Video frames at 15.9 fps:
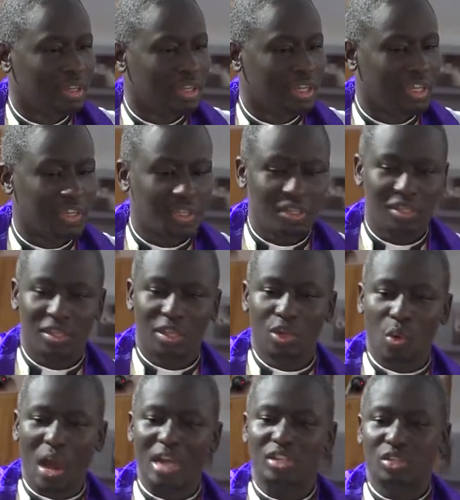He, he, he
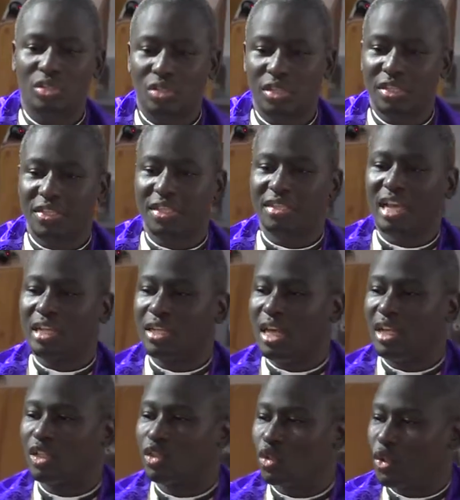wants, he sees a,
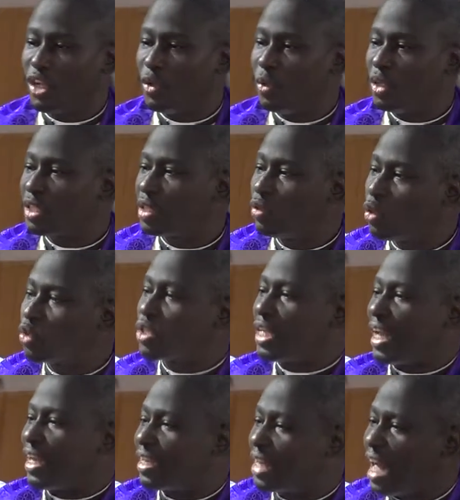a, tree which looks
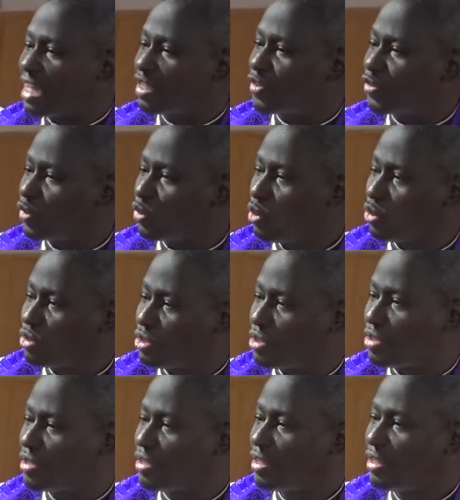like it has
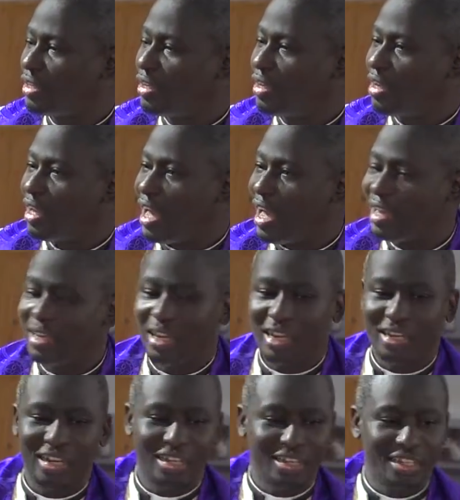fruits. And,
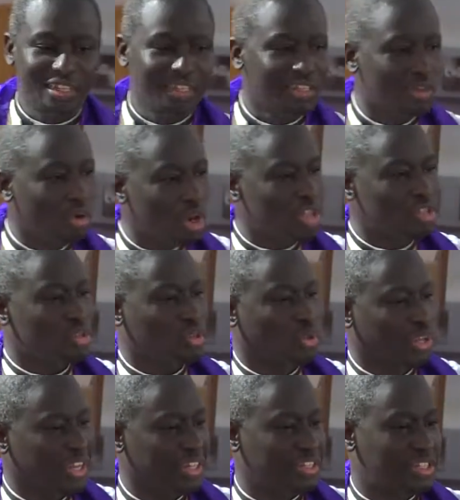and, and he goes to
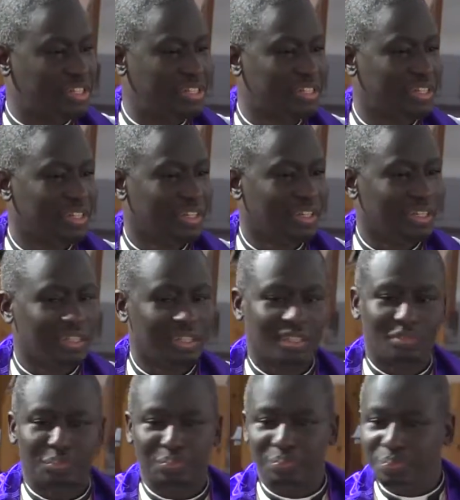it. He
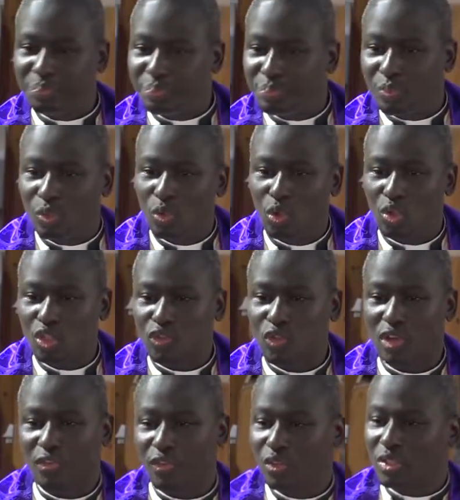looks
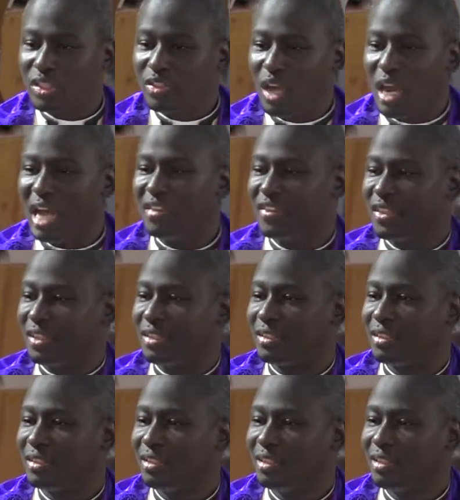for fruit, nothing.